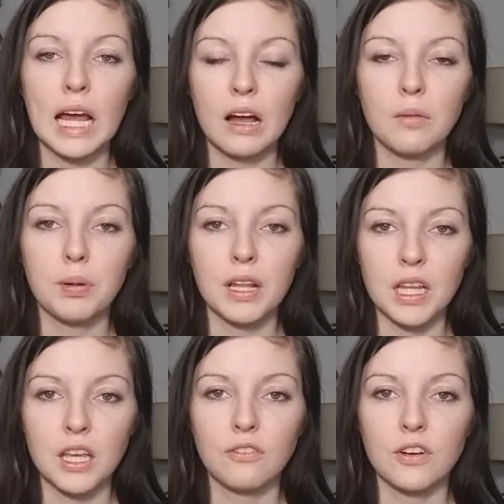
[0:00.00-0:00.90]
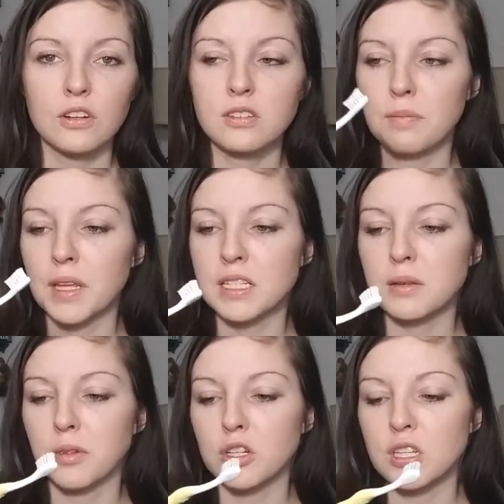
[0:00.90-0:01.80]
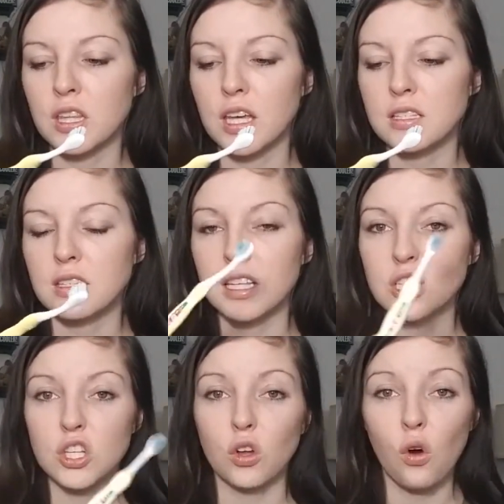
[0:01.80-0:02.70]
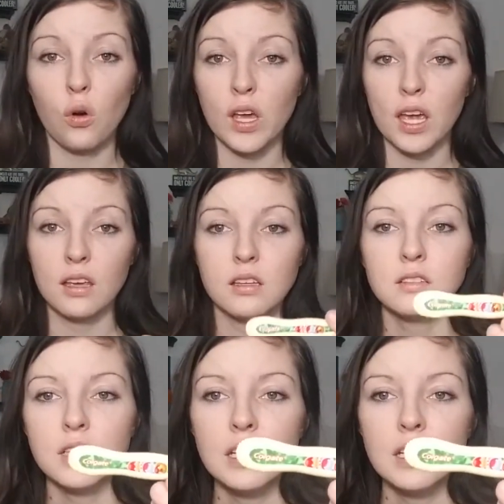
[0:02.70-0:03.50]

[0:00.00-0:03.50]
I'll put a link for something similar to this. This is a Colgate.